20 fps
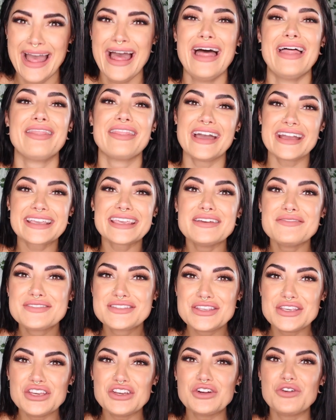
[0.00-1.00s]
And that
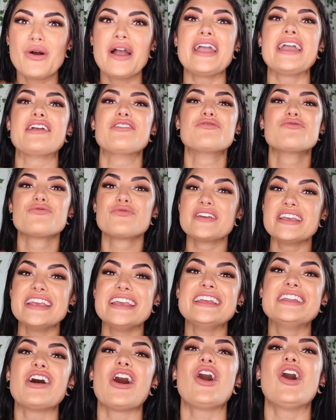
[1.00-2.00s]
gives you a
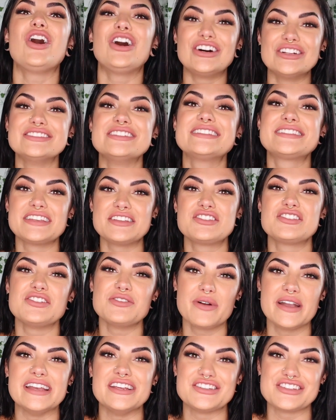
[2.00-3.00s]
read on the
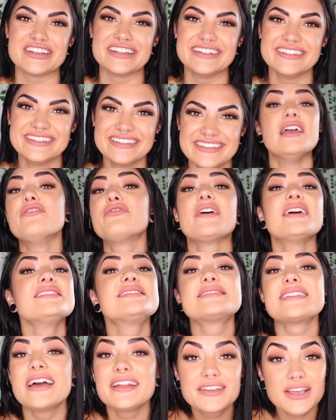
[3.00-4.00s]
situation. If I
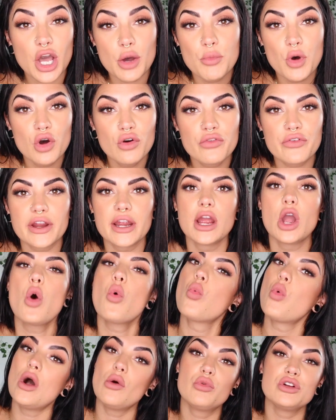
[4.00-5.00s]
said come over,
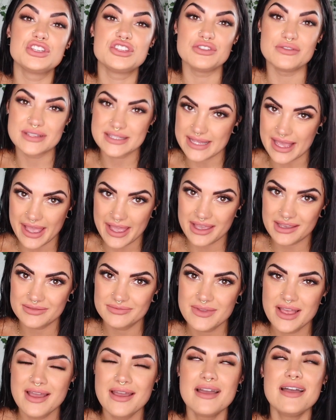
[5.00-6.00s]
what would you say?
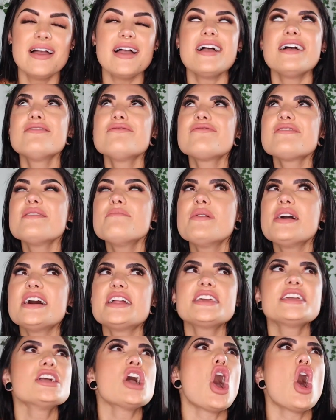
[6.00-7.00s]

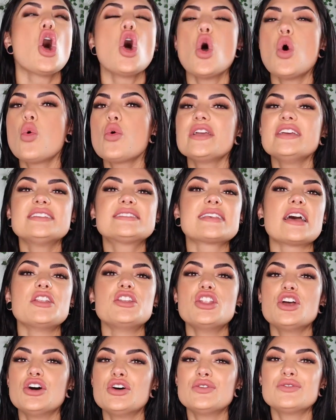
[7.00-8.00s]
Everybody always
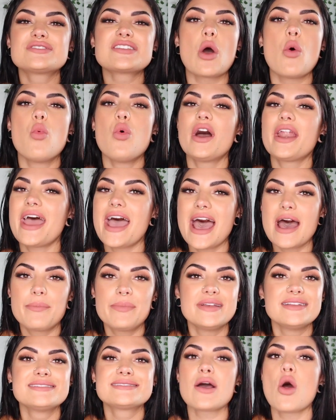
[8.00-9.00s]
knows what
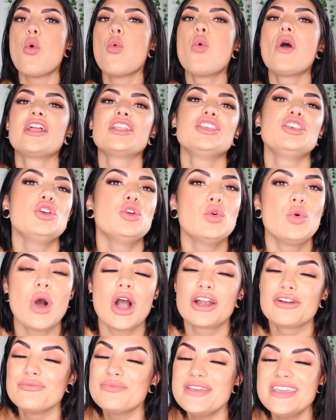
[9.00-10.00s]
happens when you
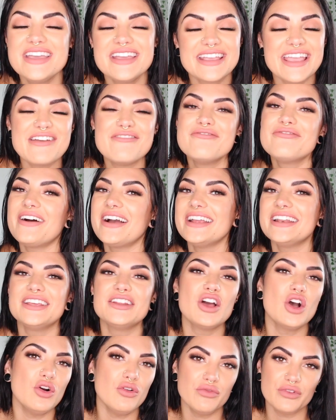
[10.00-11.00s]
are being
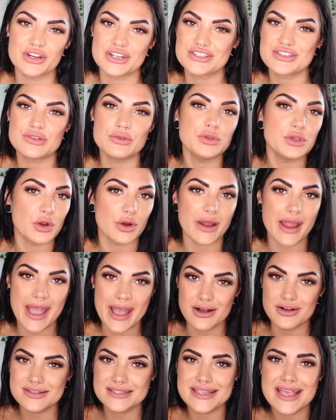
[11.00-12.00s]
invited over to your
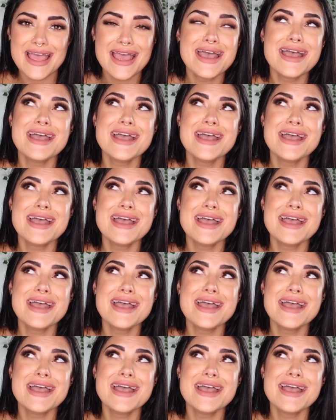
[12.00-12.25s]
house.